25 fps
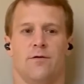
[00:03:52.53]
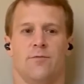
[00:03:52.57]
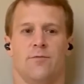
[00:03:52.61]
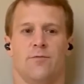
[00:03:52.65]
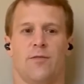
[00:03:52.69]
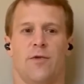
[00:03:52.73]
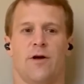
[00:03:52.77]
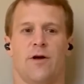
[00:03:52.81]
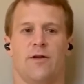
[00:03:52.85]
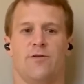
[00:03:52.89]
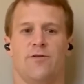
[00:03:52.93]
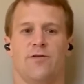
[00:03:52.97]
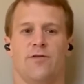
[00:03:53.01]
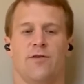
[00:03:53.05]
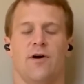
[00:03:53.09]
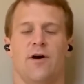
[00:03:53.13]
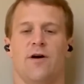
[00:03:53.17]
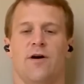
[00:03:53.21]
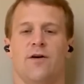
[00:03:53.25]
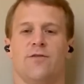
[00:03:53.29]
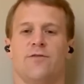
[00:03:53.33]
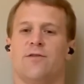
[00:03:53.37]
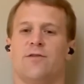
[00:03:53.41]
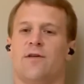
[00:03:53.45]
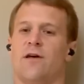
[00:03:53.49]
But
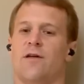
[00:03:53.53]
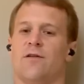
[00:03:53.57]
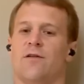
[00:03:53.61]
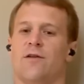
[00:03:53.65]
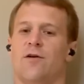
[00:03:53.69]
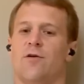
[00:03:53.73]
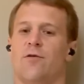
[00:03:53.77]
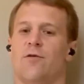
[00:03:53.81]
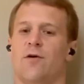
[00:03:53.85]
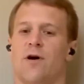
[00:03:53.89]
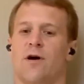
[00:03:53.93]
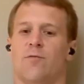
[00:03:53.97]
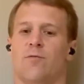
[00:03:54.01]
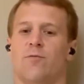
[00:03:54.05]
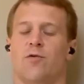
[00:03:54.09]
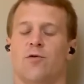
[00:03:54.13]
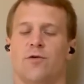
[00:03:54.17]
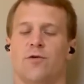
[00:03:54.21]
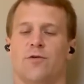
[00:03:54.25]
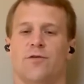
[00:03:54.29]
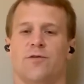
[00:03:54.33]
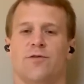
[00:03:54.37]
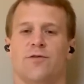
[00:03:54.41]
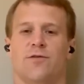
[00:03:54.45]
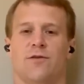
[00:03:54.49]
just that low ab
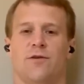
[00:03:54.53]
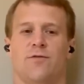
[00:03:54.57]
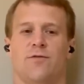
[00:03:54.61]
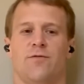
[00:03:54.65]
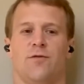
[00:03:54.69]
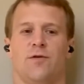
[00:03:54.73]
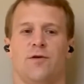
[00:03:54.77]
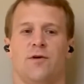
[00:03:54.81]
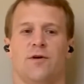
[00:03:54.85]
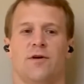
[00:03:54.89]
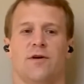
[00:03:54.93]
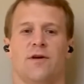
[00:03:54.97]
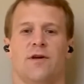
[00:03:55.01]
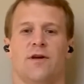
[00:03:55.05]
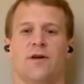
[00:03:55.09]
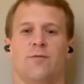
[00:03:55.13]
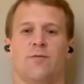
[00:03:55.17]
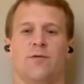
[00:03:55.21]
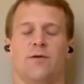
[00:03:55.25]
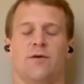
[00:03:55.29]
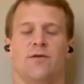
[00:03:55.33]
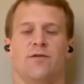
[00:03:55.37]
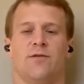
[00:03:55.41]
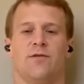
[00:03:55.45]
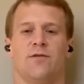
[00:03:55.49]
portion. See if you can keep
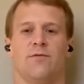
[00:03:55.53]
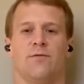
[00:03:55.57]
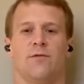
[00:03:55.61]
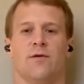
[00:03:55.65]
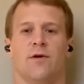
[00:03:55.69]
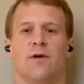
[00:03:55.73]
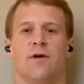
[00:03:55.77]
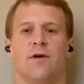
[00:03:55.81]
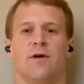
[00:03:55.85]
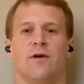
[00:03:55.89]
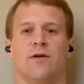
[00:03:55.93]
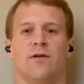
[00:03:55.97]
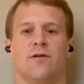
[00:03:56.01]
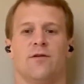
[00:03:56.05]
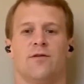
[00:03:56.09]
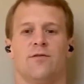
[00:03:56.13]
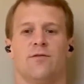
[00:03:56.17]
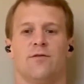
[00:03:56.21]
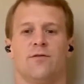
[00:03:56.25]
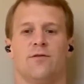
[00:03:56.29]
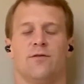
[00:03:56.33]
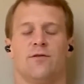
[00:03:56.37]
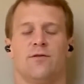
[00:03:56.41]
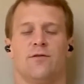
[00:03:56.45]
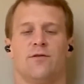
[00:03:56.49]
it
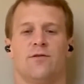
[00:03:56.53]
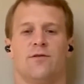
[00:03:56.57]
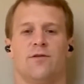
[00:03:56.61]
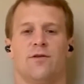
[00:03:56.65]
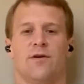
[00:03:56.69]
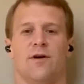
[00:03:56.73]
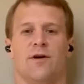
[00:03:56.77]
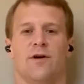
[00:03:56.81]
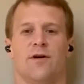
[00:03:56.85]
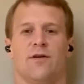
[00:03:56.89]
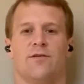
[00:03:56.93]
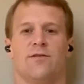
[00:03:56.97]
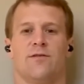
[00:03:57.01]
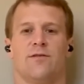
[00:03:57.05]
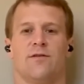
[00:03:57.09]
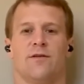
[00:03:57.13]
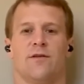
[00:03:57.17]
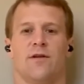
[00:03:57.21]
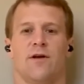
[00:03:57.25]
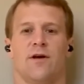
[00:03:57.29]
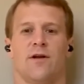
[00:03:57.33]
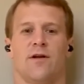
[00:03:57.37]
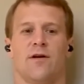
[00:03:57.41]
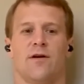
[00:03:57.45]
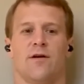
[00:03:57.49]
just in
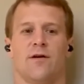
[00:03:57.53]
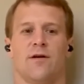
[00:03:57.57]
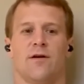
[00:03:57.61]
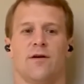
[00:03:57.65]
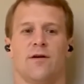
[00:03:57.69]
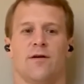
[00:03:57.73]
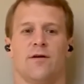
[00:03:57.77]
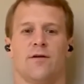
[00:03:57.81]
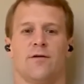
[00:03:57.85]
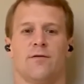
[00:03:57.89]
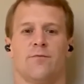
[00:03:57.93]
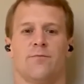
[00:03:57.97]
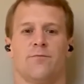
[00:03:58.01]
that area.